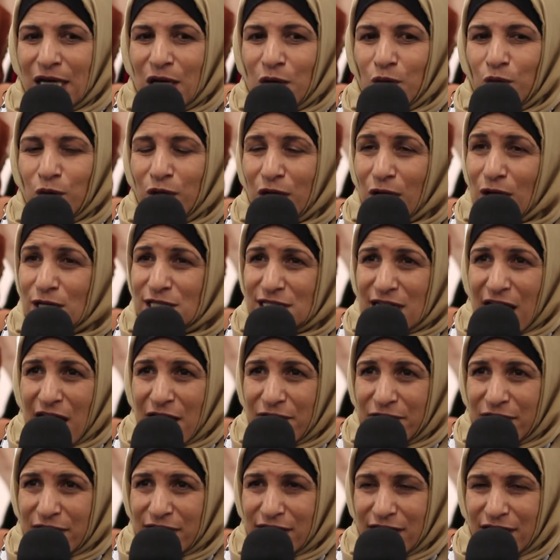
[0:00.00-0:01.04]
We lost
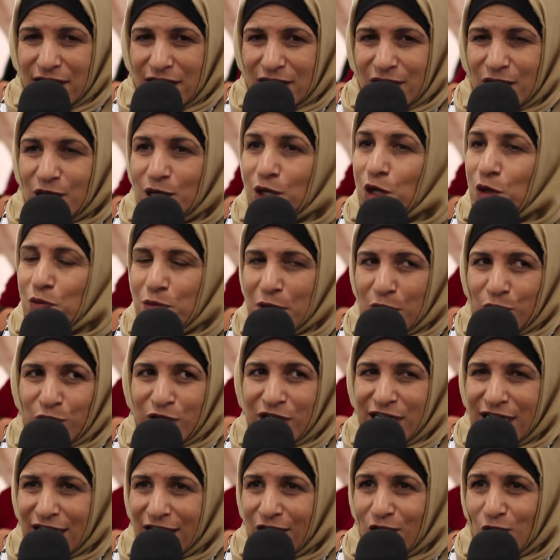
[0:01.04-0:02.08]
everything, but we
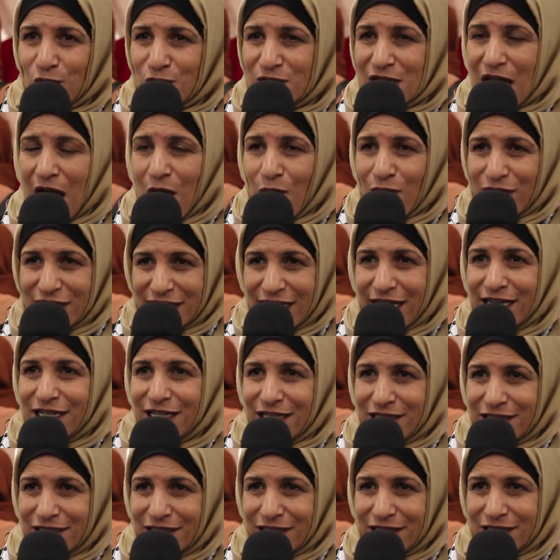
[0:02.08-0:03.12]
didn't lose our
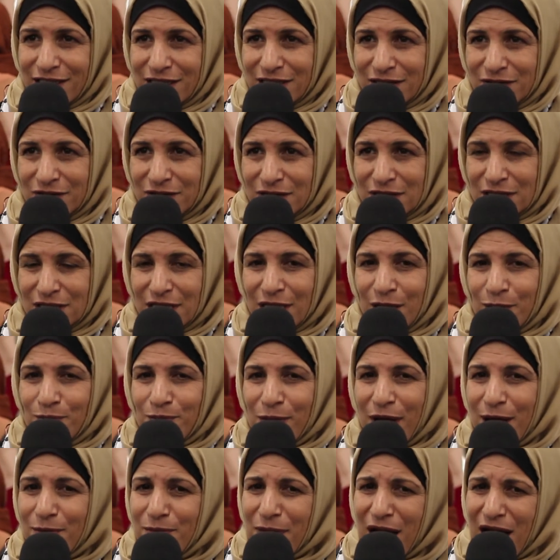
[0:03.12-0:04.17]
dignity.
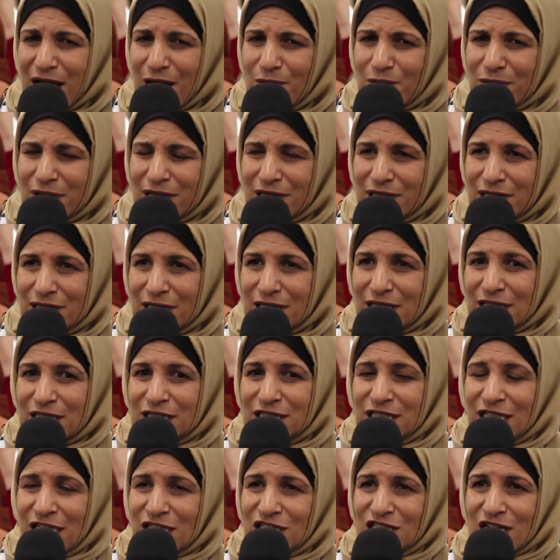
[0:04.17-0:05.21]
My mom
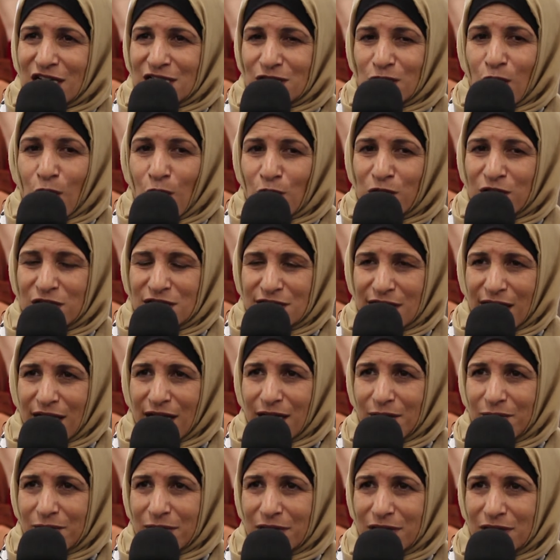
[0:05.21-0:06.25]
teaches us all the
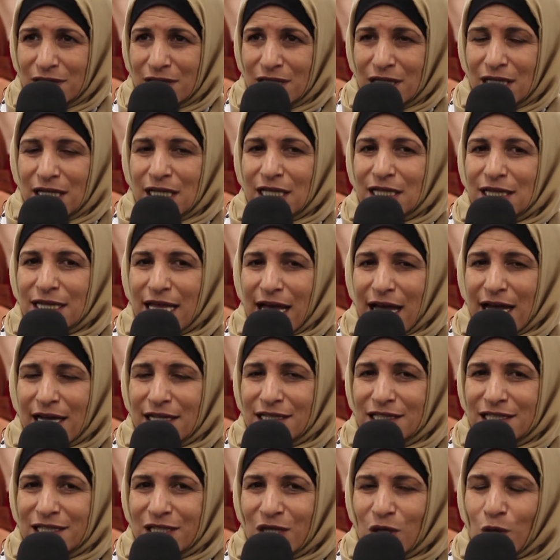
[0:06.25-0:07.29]
time that
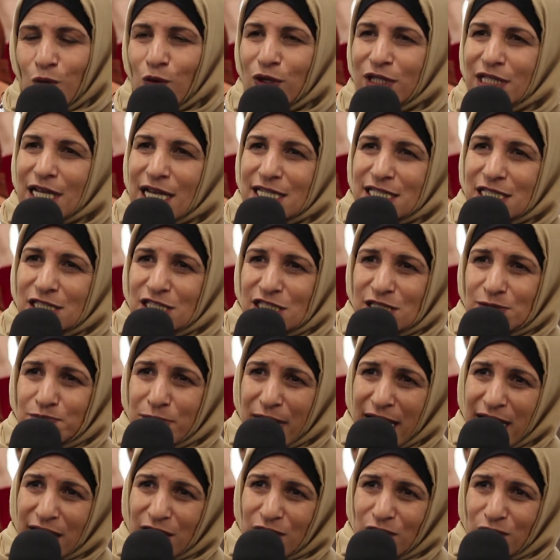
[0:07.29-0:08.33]
what doesn't
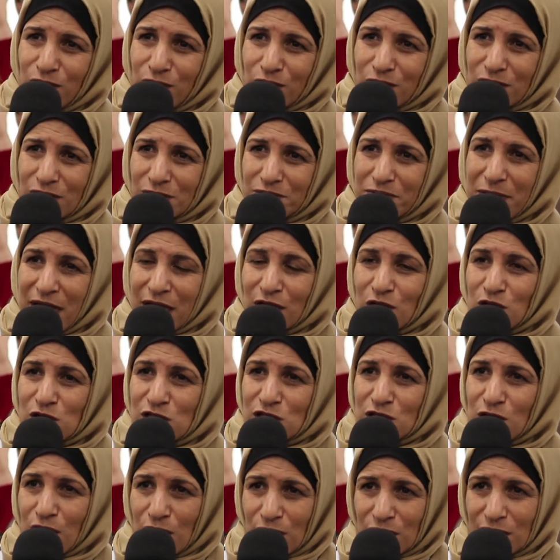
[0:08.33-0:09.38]
break you make you
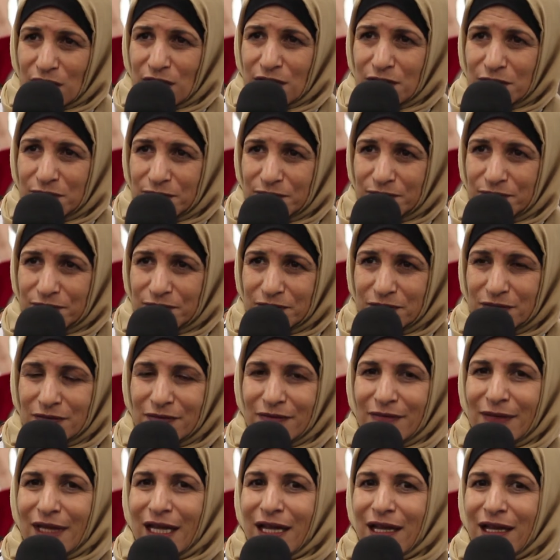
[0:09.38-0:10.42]
stronger.
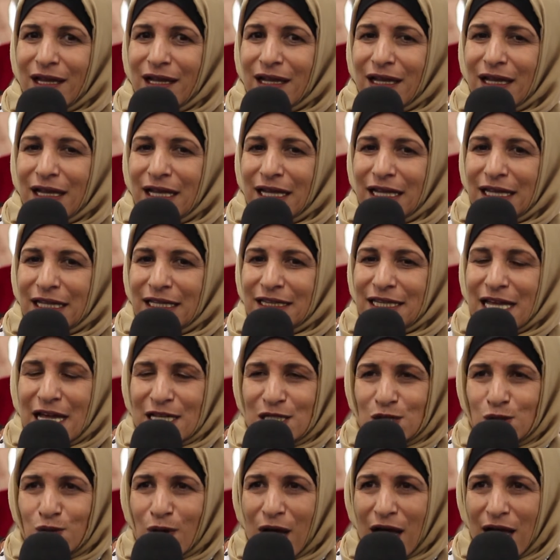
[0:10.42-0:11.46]

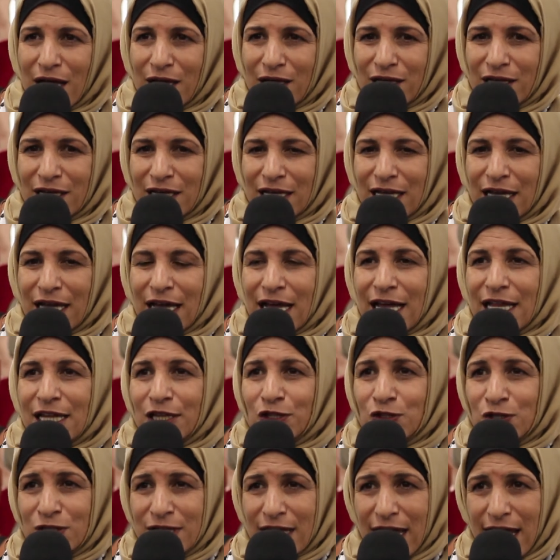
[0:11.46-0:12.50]
That's why
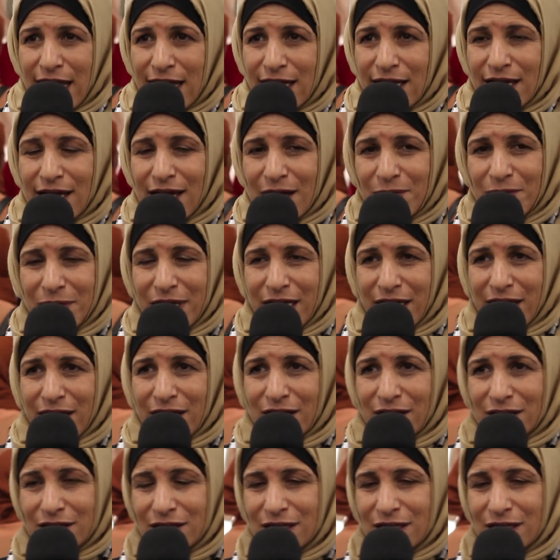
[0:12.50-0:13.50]
today I'm here.